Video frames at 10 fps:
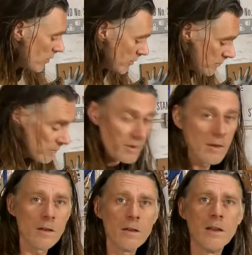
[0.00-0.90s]
on
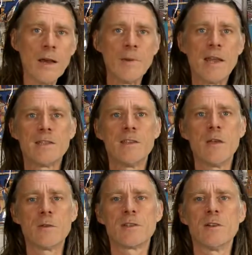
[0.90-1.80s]
laminating
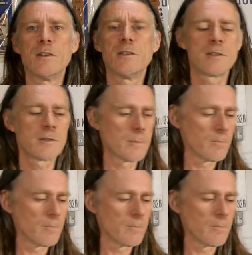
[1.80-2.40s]
those sides.